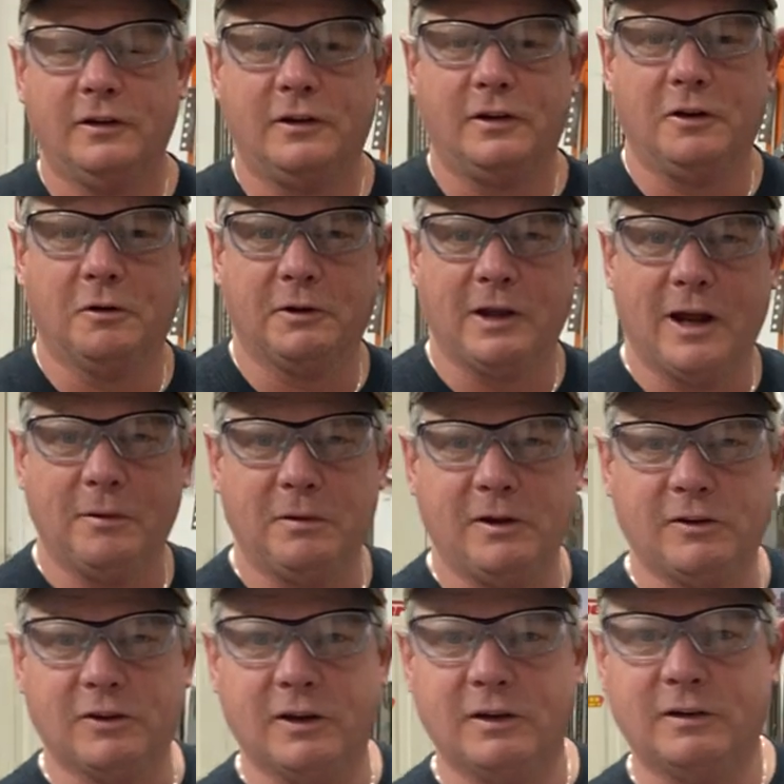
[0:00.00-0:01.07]
You know what that
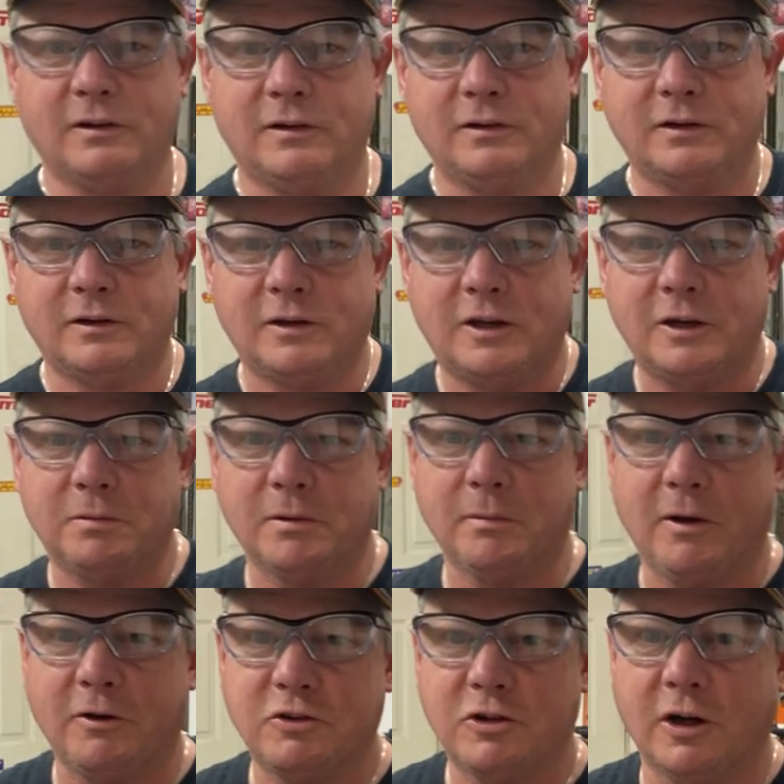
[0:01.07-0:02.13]
means, eh? Keep your
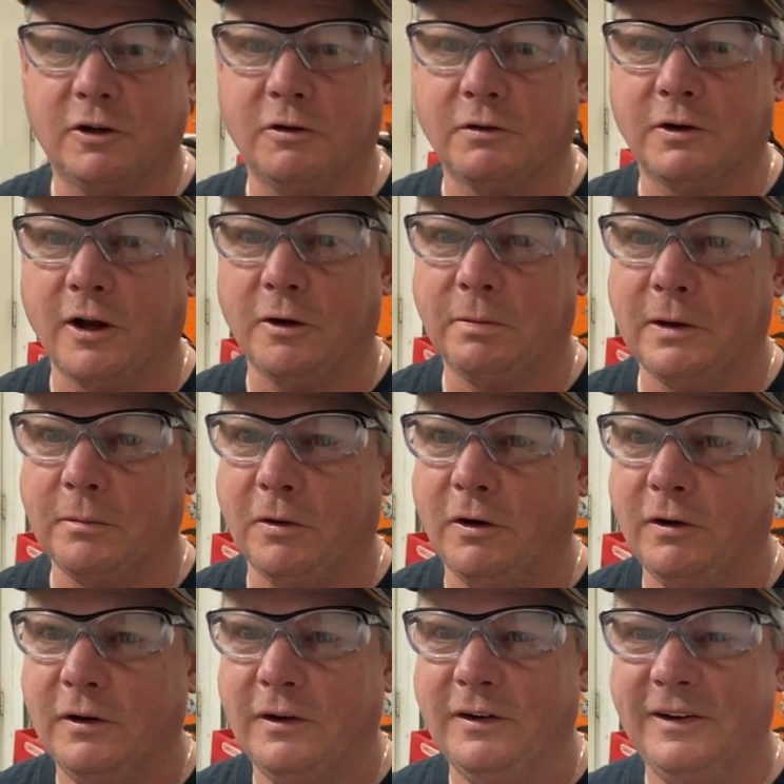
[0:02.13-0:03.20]
mouth shut, don't tell people.